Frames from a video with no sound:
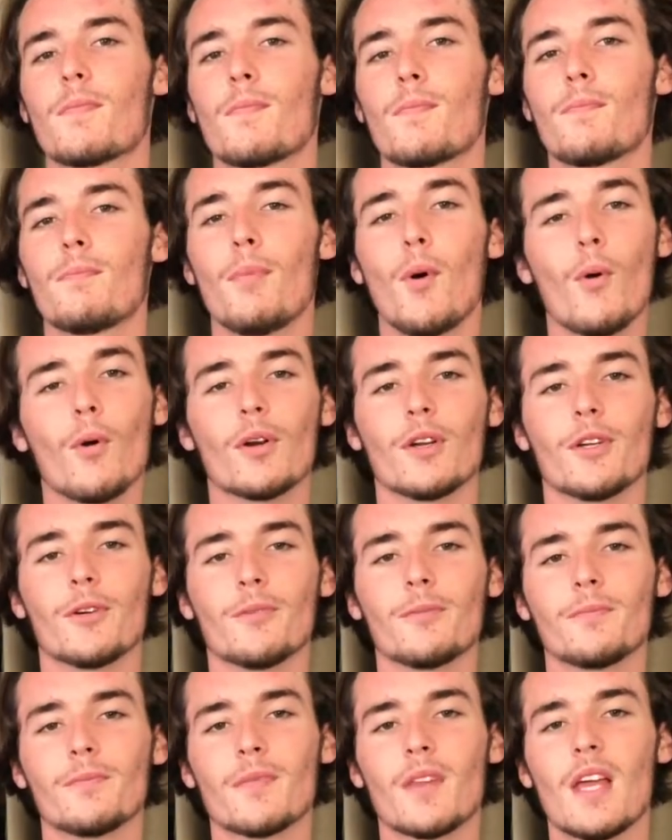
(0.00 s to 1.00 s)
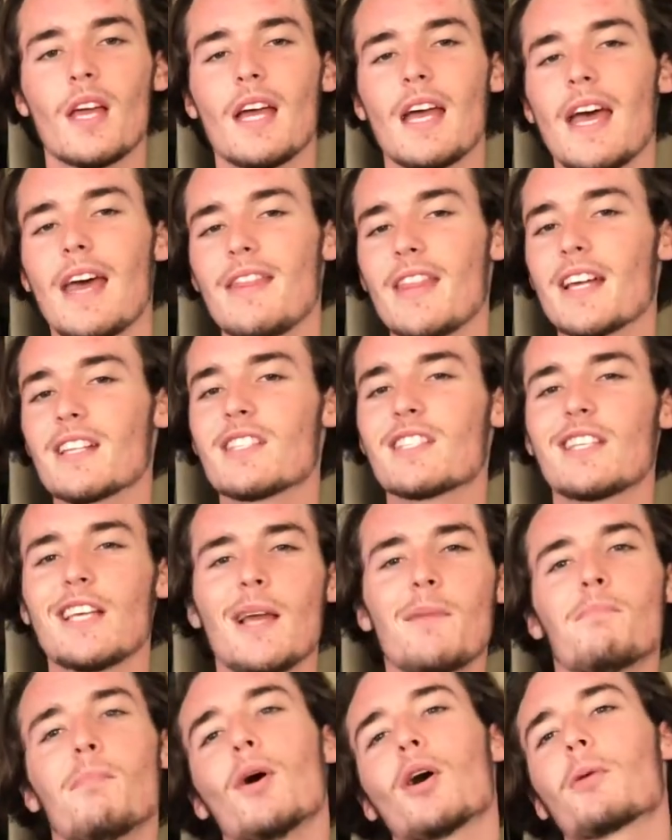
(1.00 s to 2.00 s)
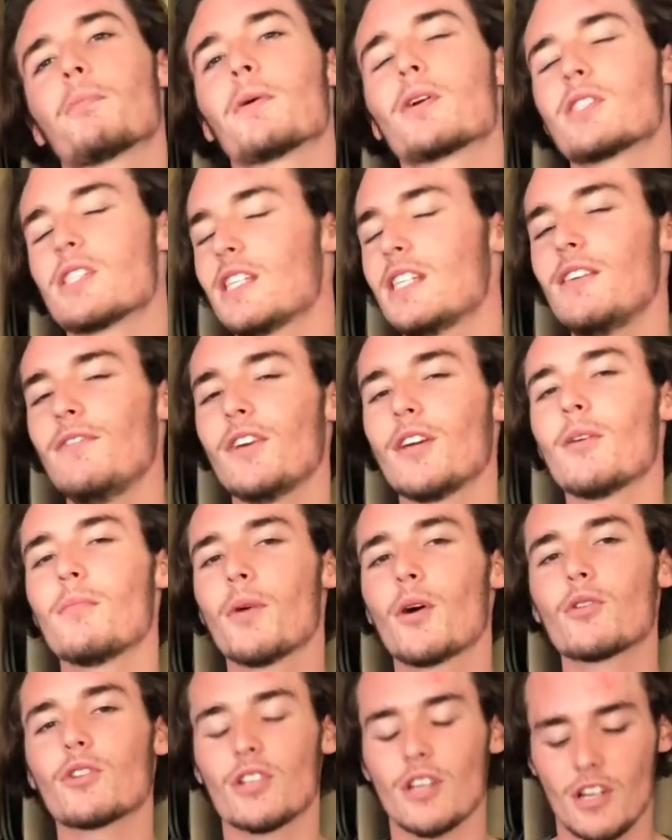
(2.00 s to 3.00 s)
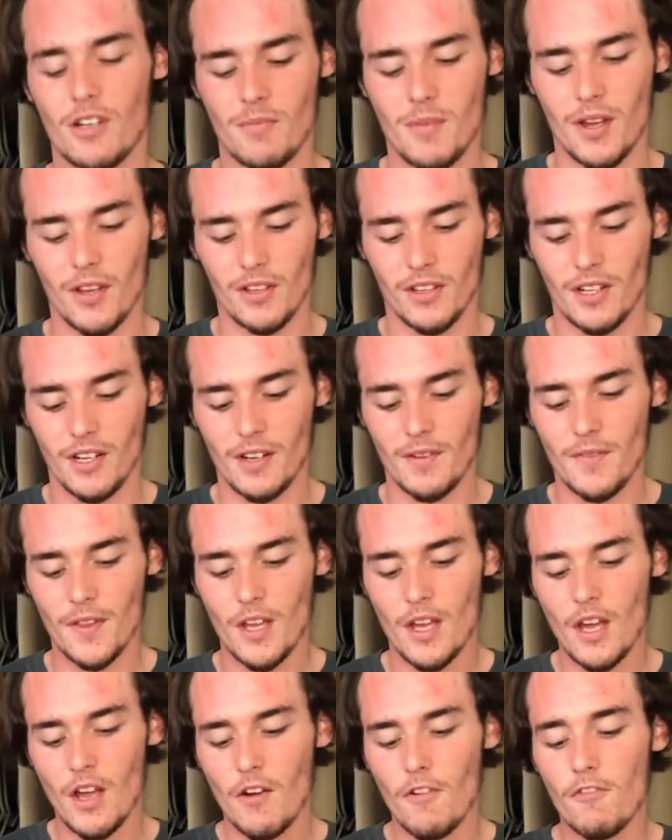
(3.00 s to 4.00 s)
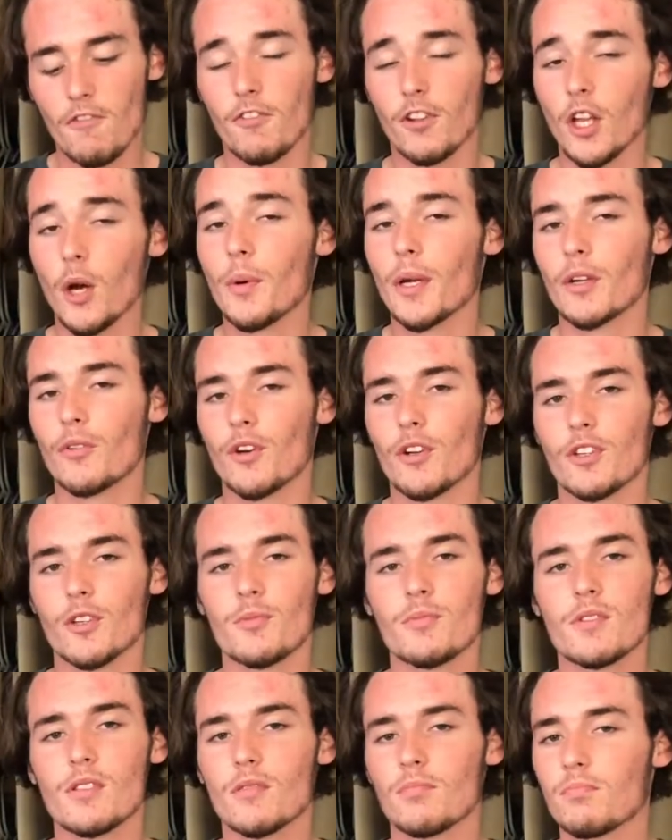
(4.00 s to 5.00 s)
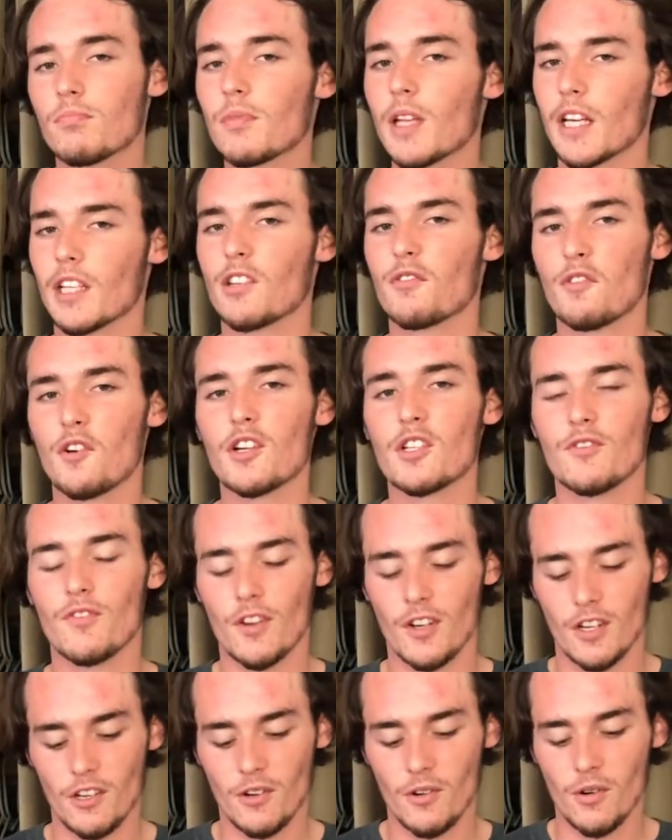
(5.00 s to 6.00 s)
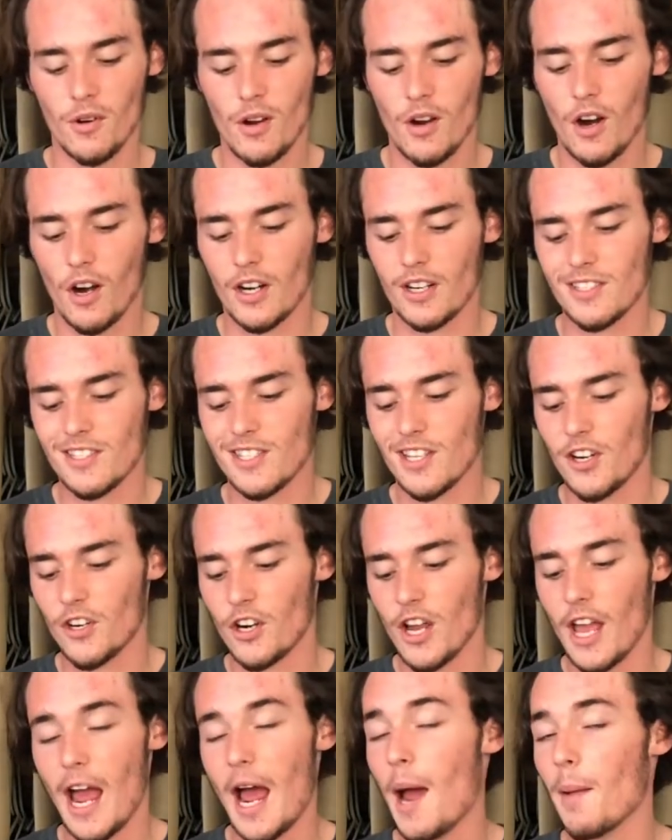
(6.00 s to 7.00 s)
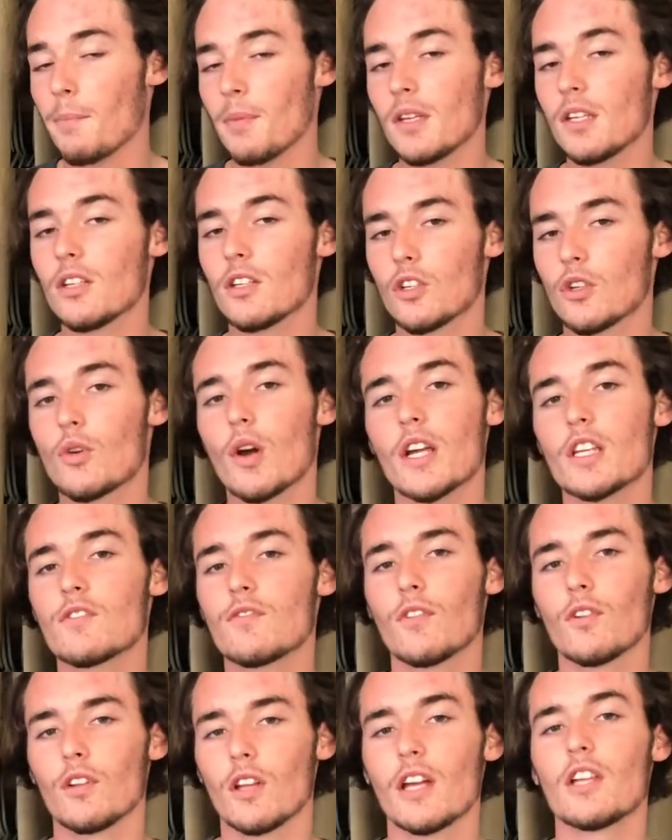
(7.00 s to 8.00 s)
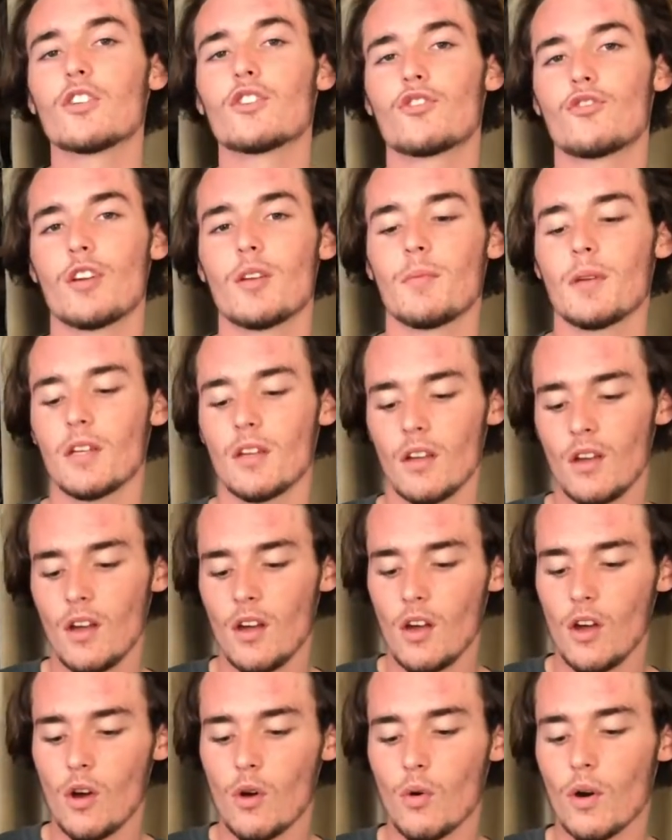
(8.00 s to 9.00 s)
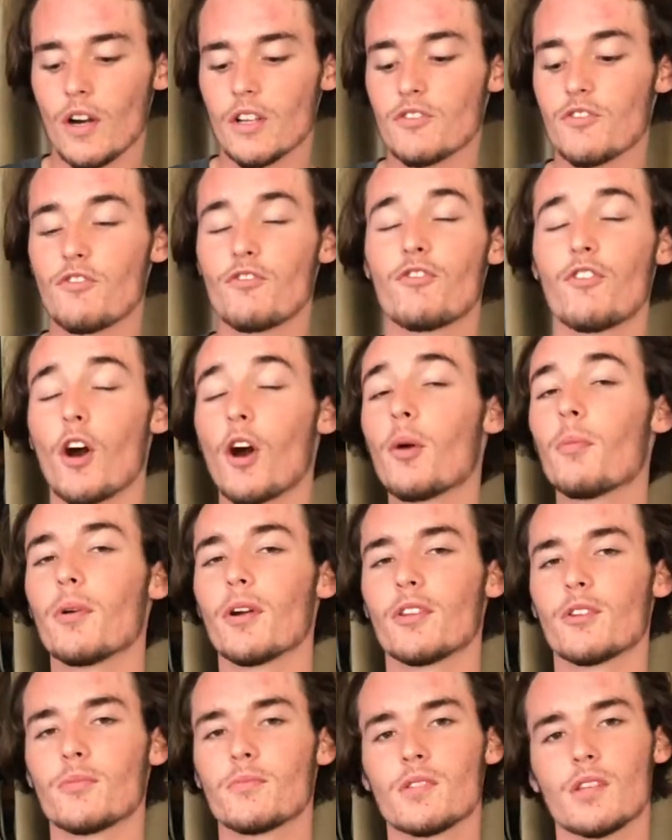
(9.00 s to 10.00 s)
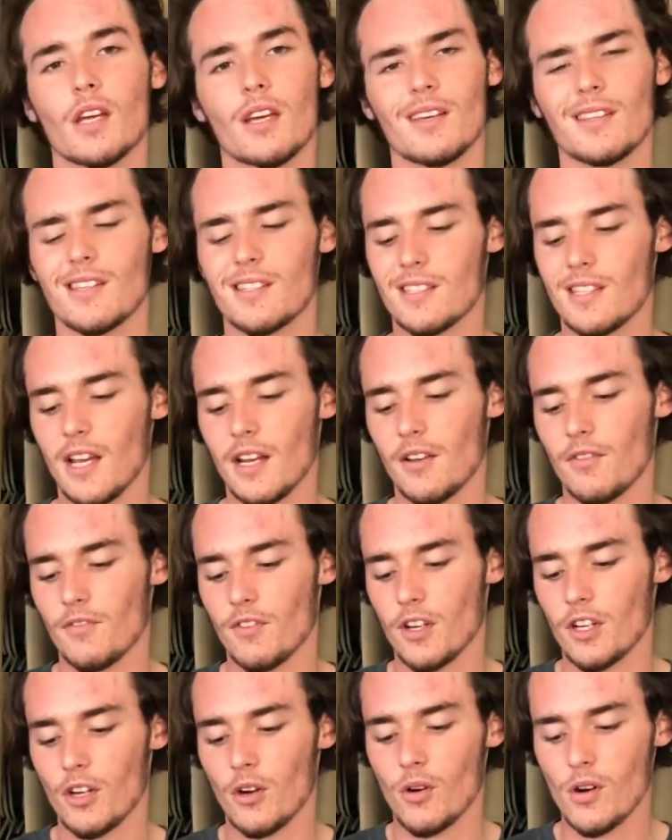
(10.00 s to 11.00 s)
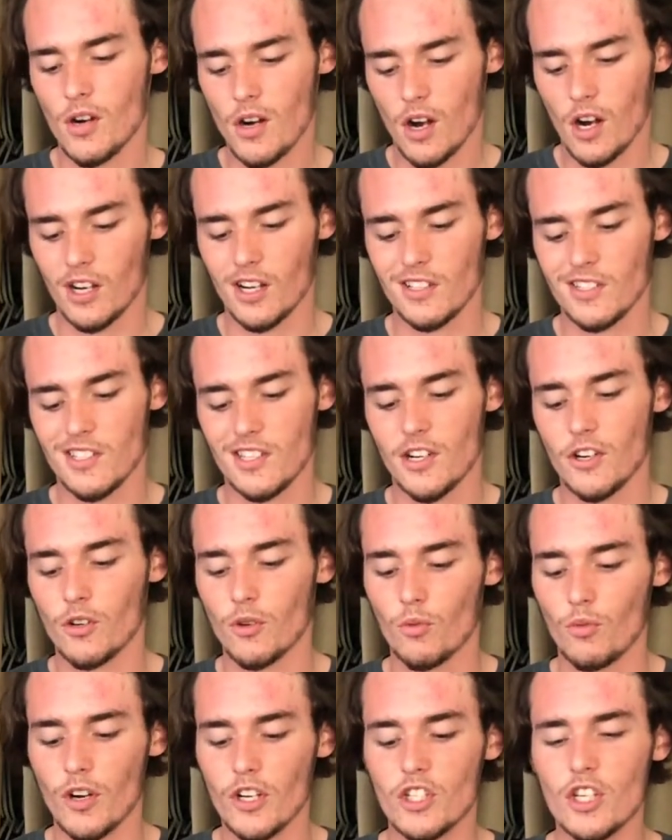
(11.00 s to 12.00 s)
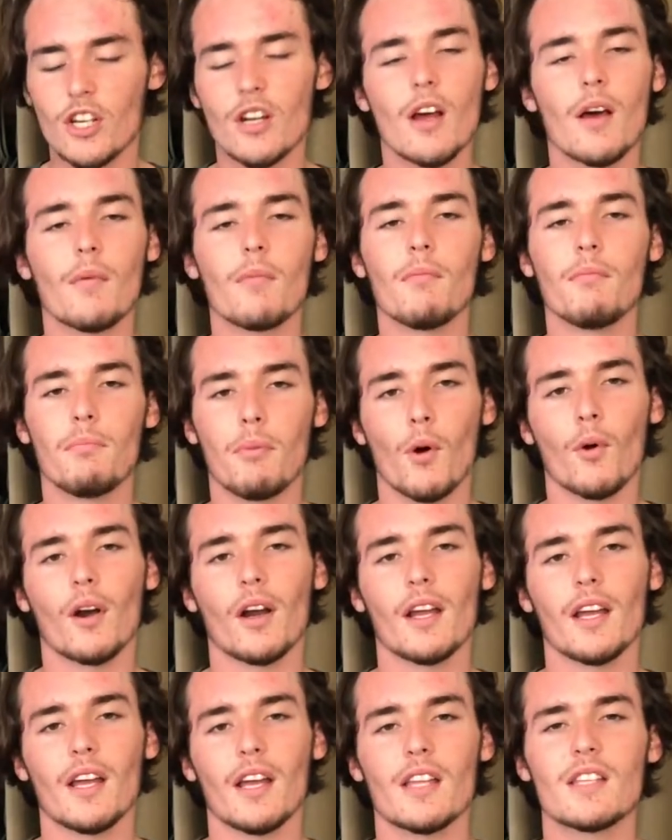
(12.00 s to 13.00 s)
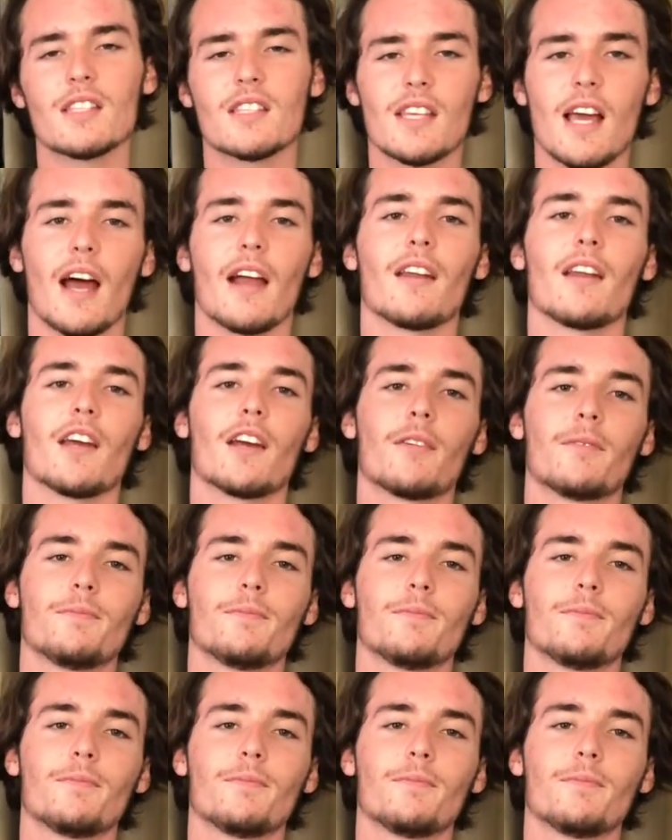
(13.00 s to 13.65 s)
bore you? In that same book, Perceiving Emotion and Melody, flowing rhythms, like the first video, are considered happy, graceful, and dreamy, whereas firm rhythms, like in the second video, are considered rigid, boring, and saddening.